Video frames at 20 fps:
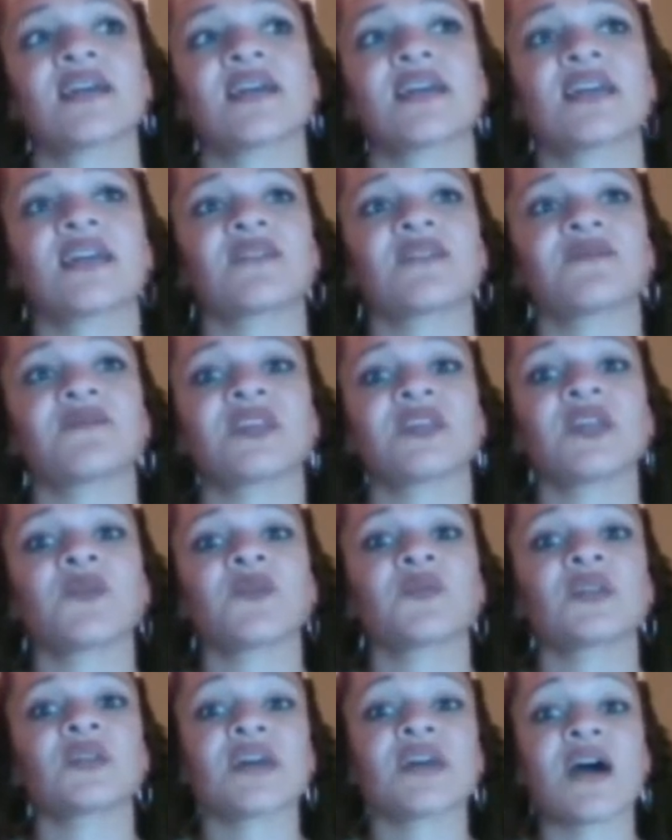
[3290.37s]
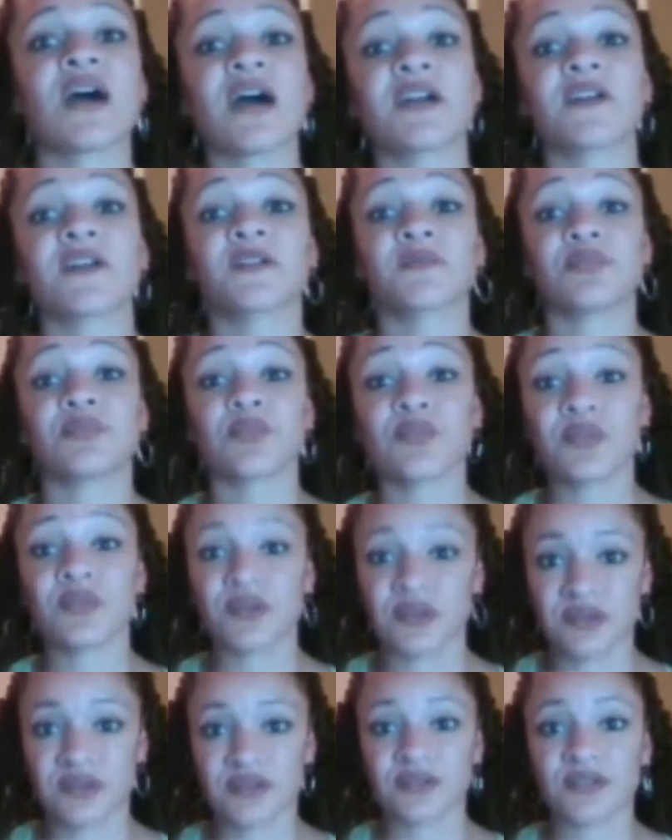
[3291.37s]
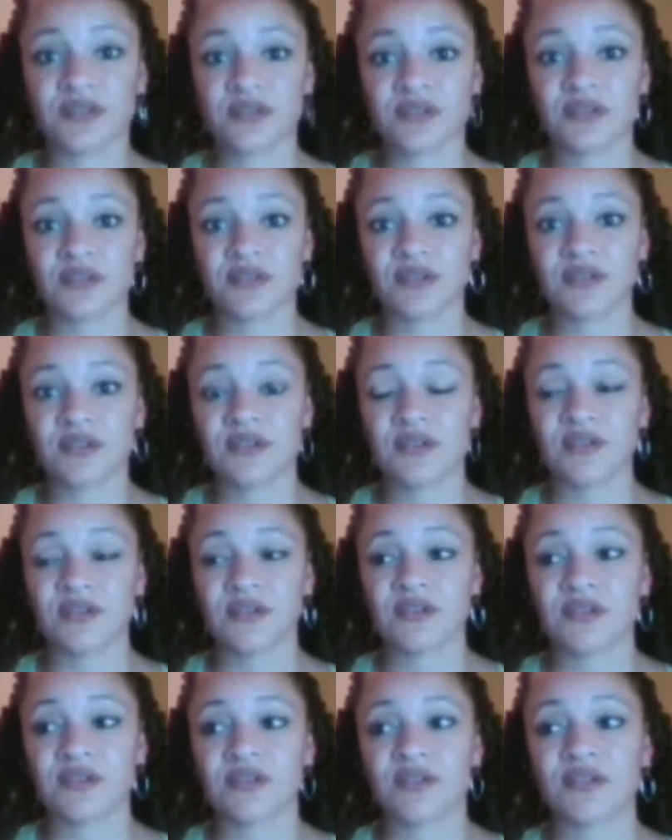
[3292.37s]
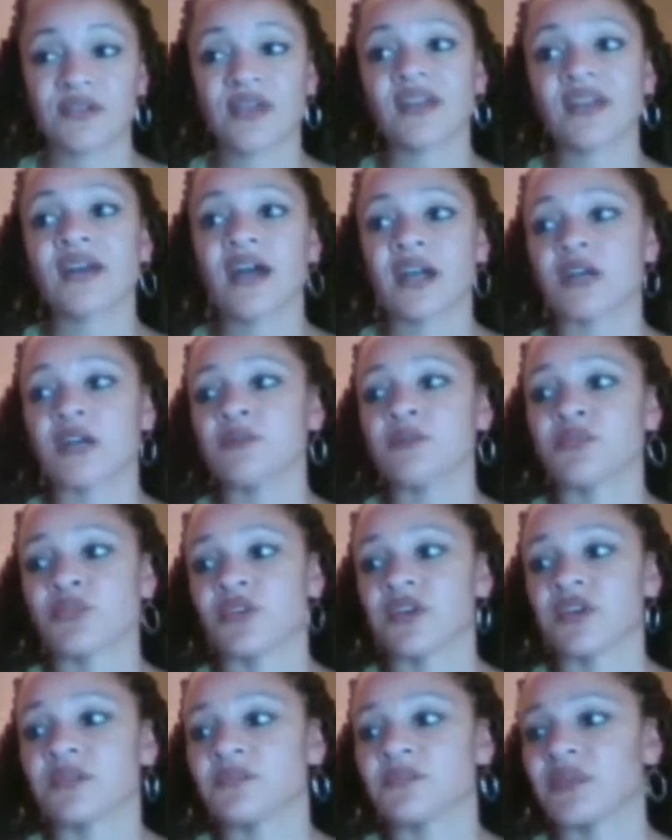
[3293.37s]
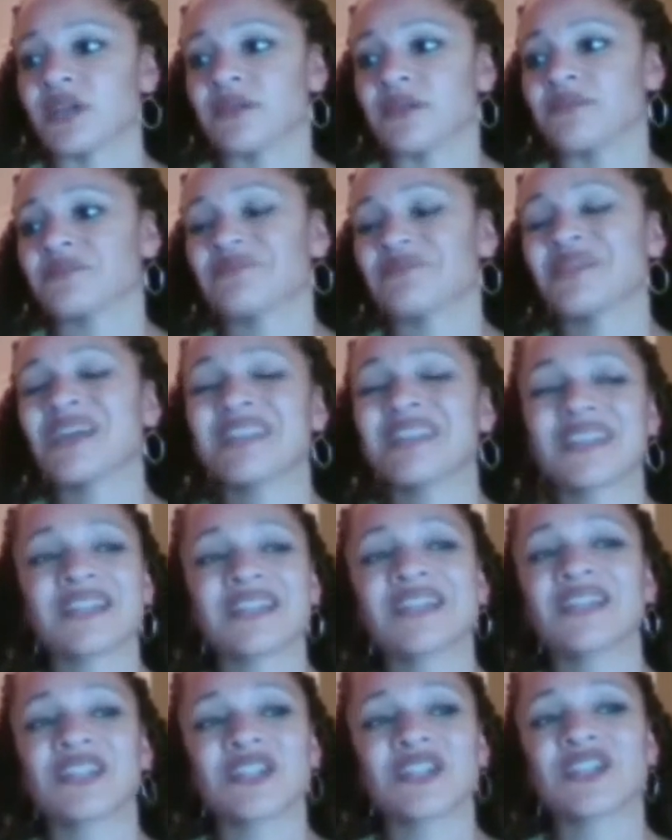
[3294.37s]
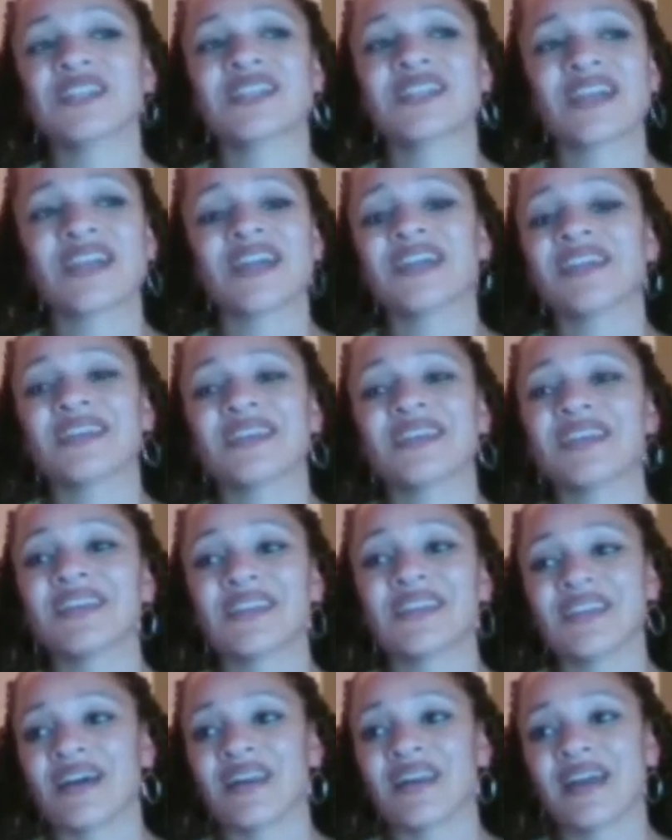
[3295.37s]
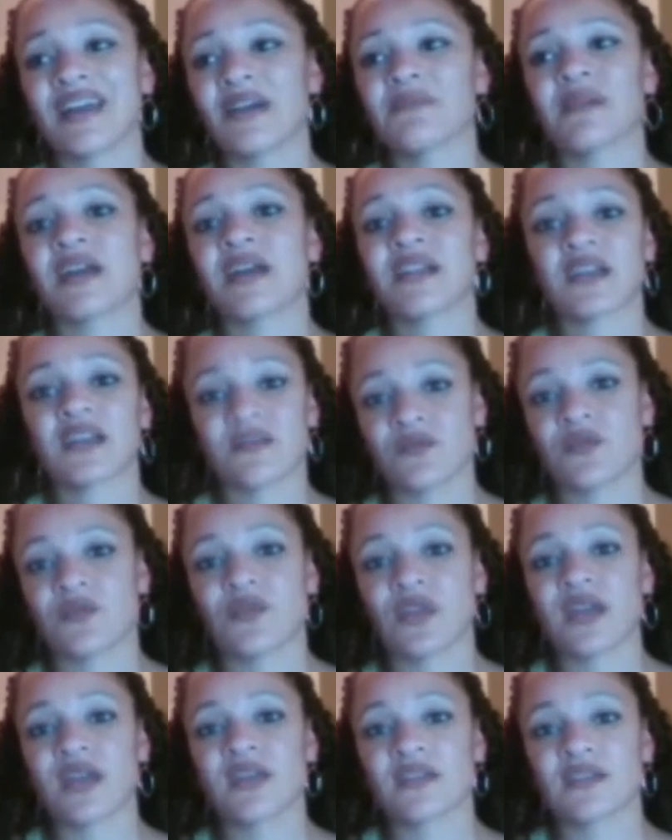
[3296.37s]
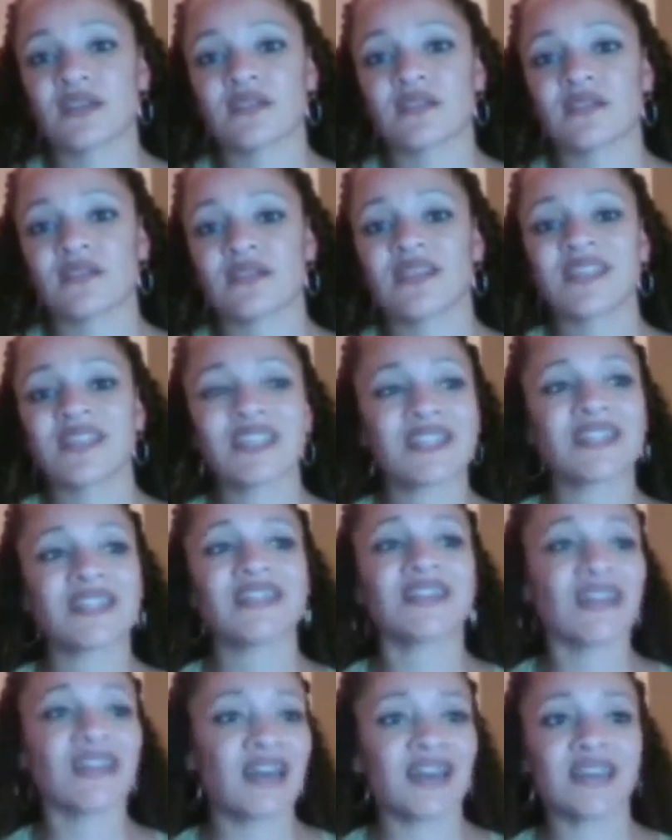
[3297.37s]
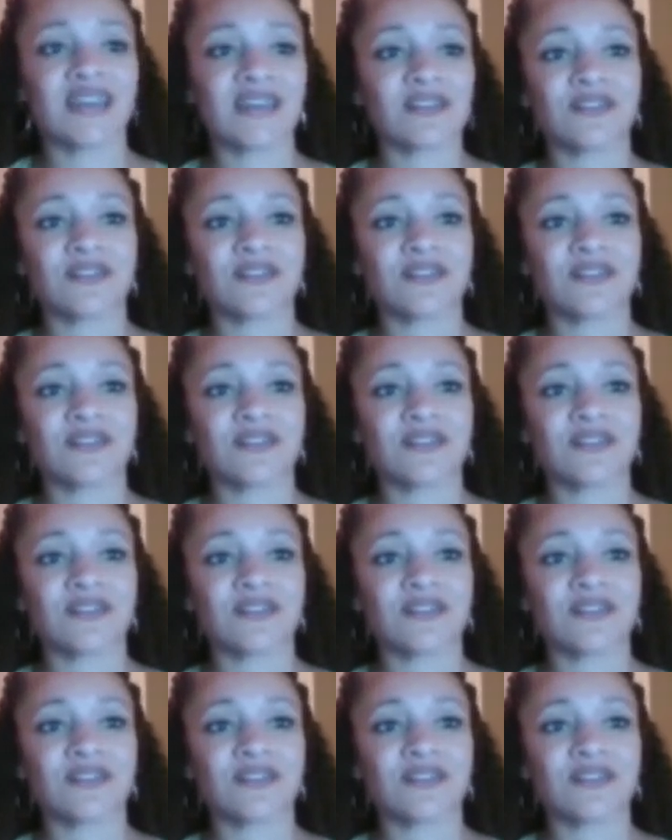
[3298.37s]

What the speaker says: If he was higher born, not higher born, but basically, she's like, he's not at my level. Like, he's a knight.